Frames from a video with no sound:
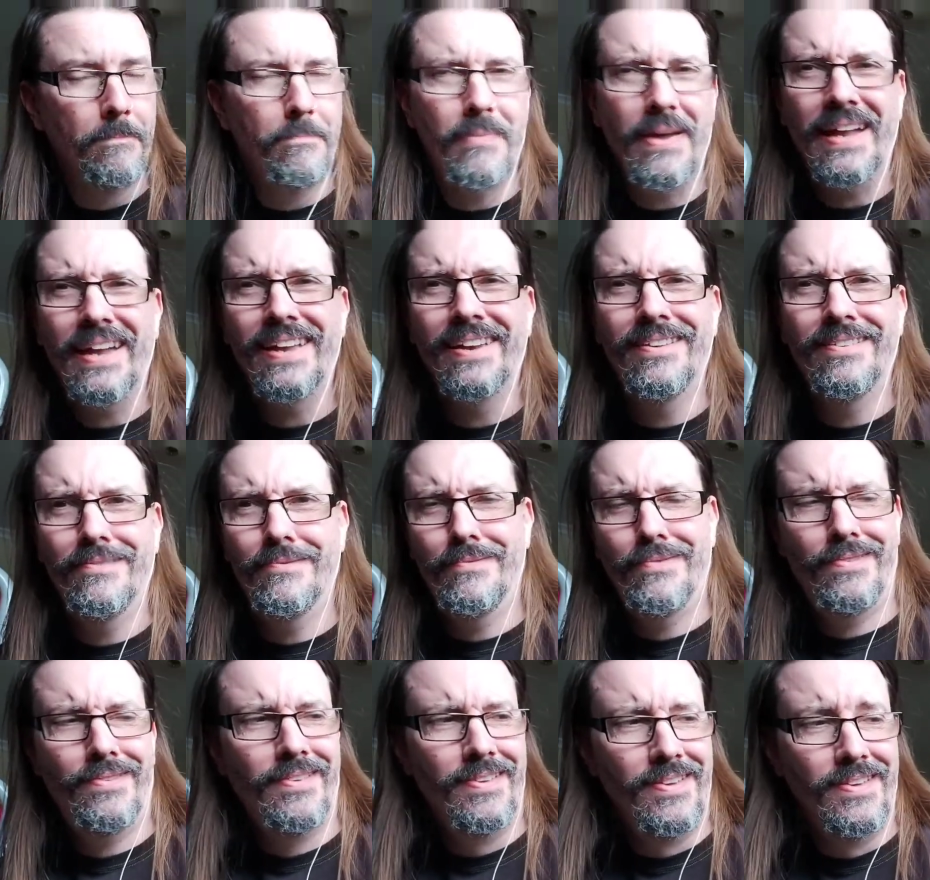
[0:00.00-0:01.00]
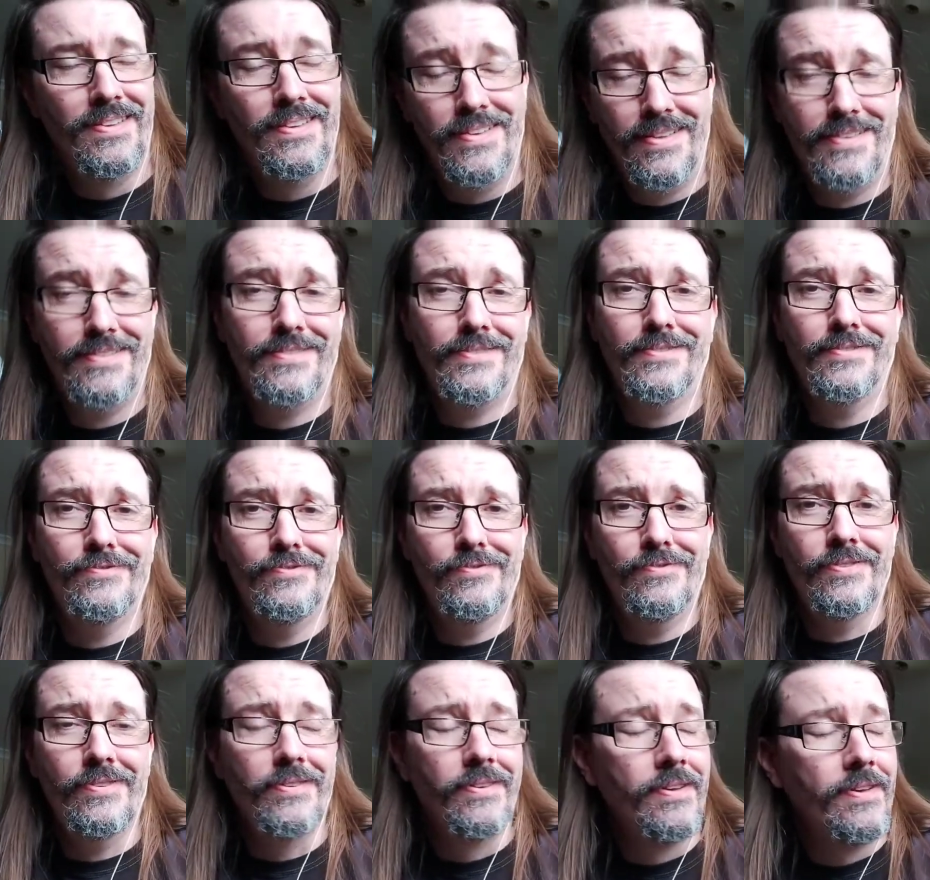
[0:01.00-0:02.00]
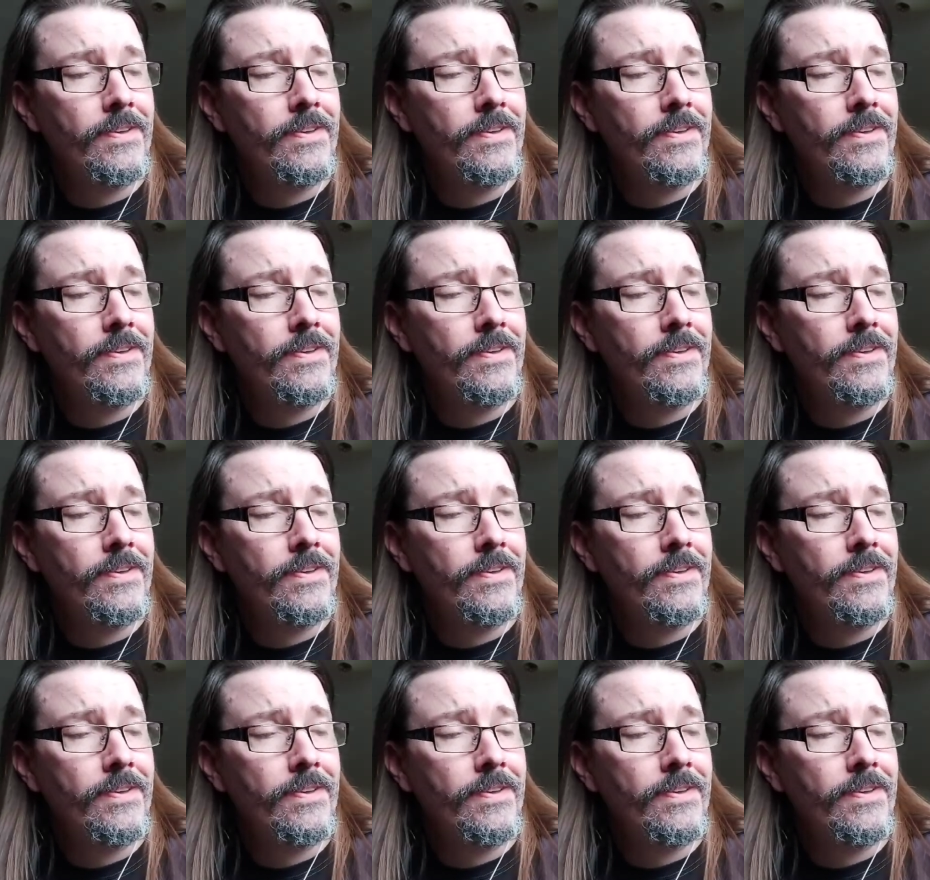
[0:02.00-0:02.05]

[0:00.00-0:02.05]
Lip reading: banging. It's a good drawing.